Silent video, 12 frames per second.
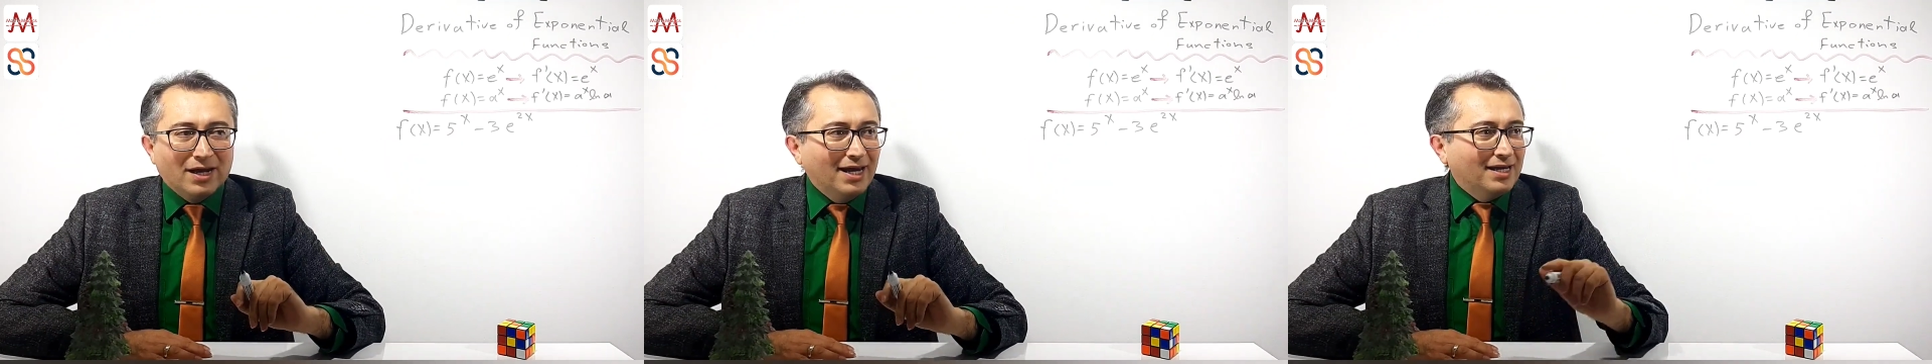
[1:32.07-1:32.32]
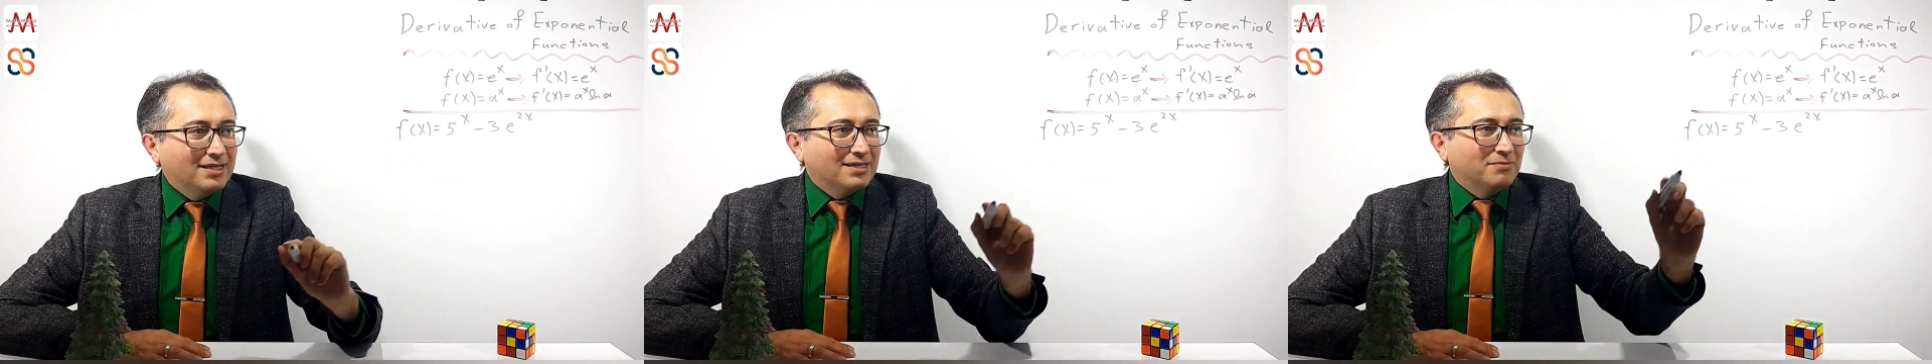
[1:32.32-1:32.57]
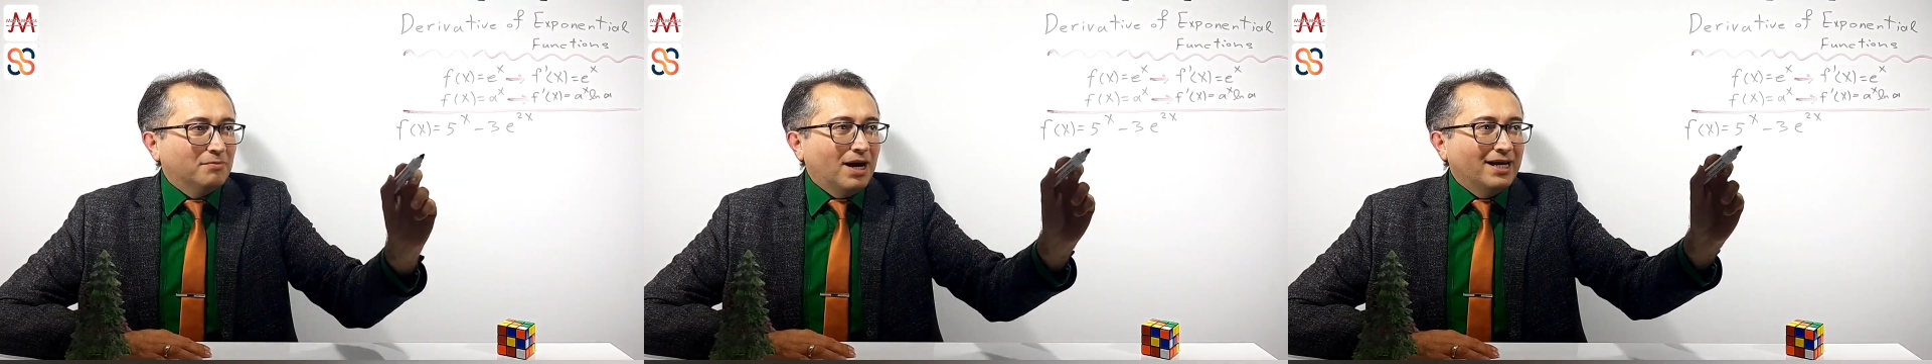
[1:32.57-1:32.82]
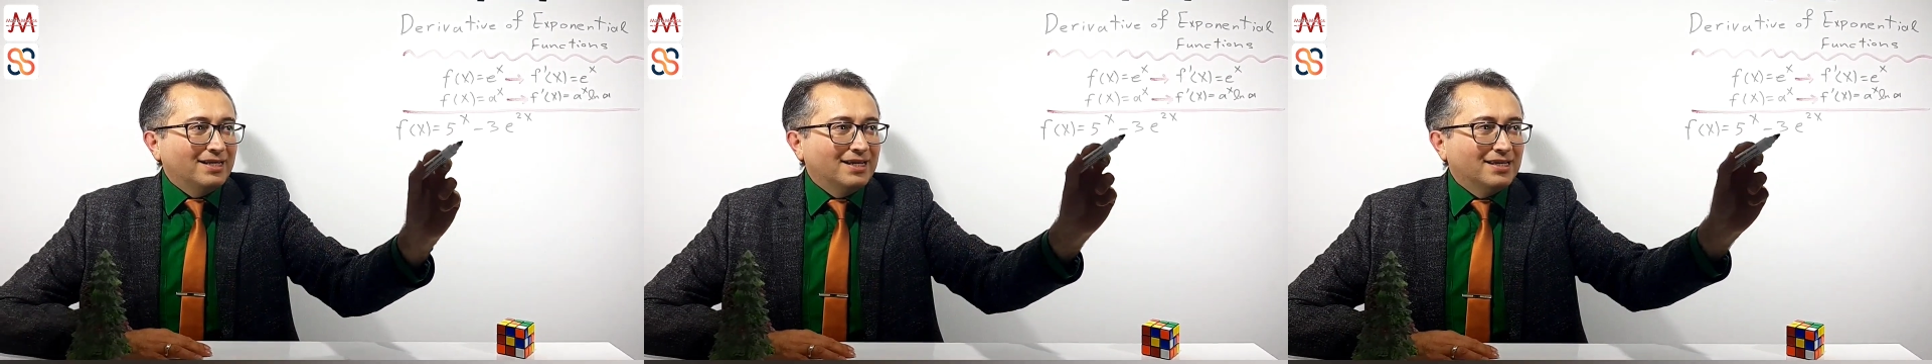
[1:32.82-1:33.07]
x
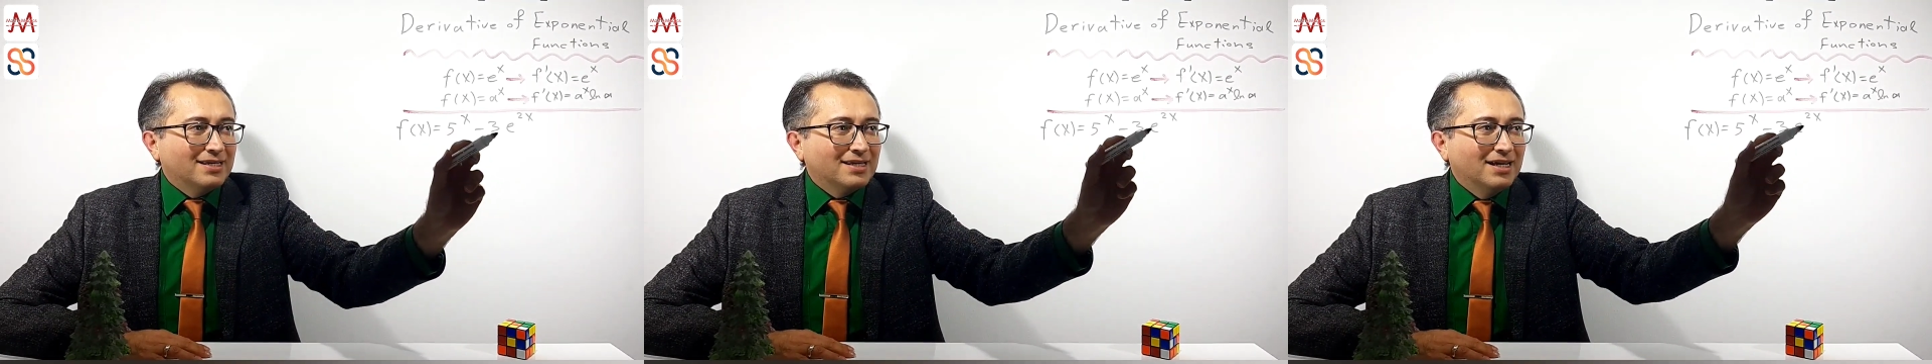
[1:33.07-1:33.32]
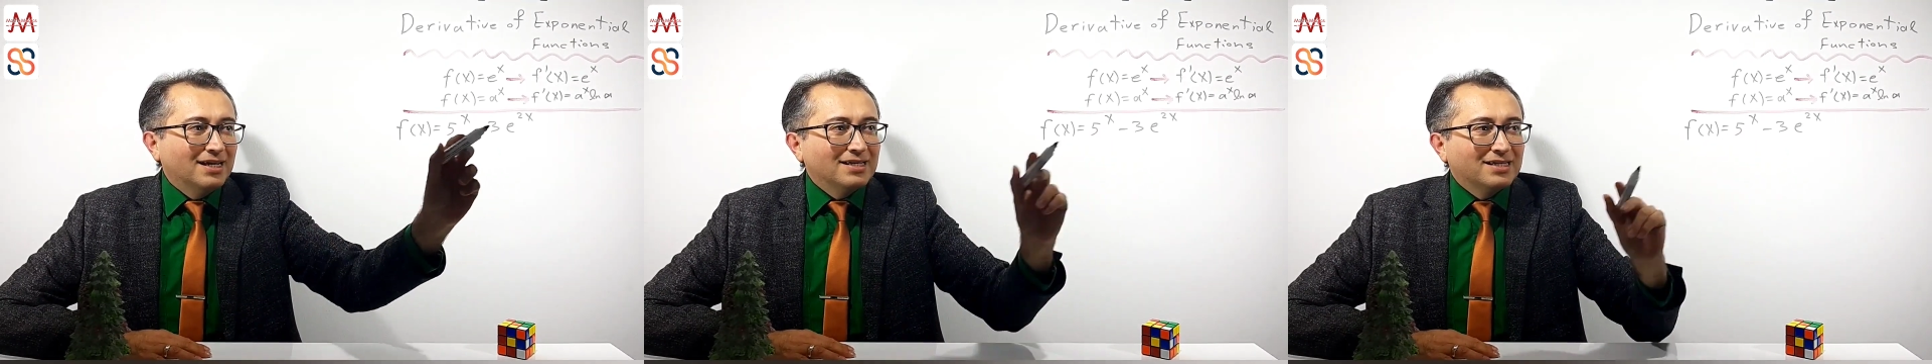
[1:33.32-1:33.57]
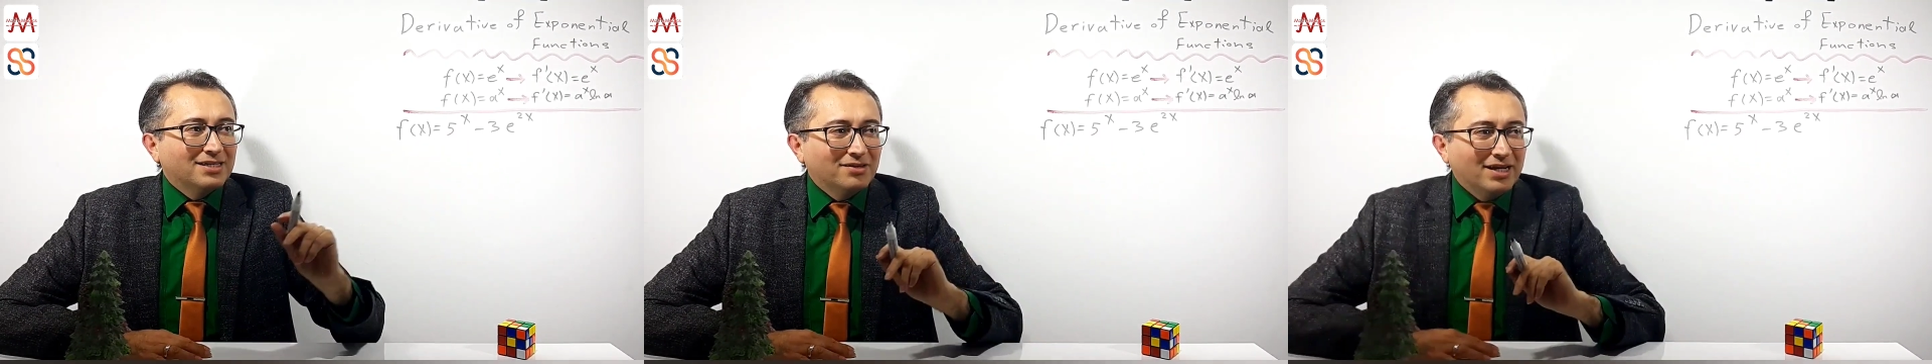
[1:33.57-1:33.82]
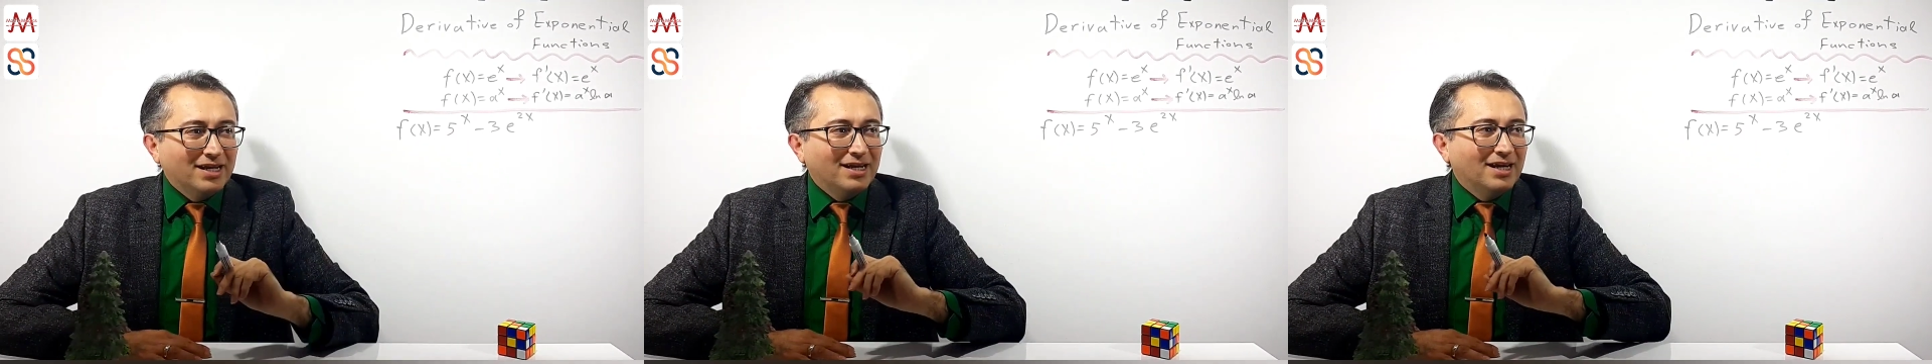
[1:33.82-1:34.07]
minus
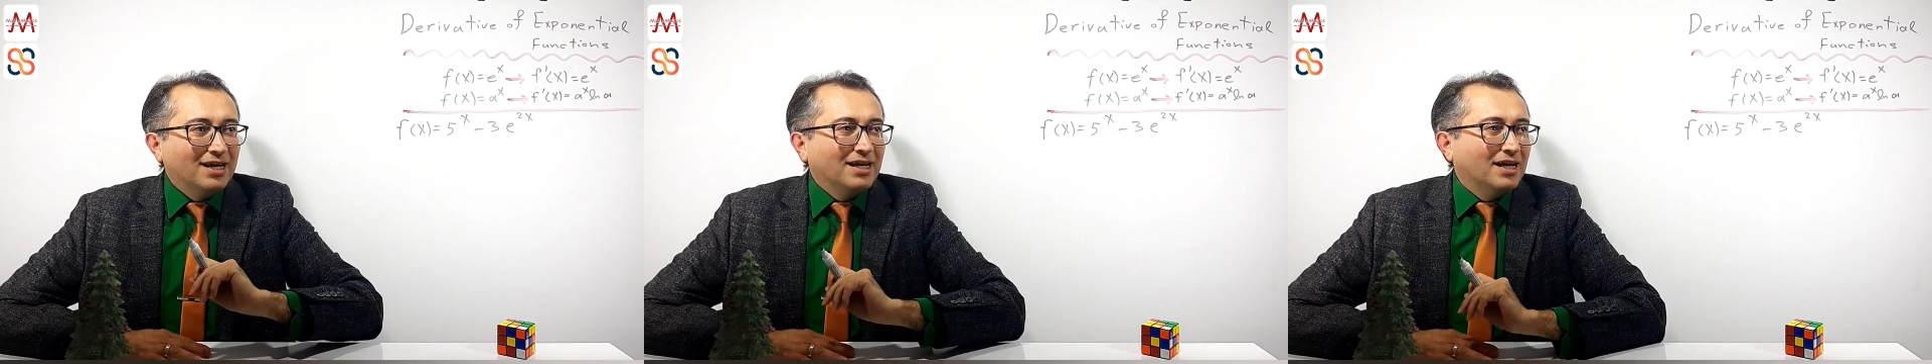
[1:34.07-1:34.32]
3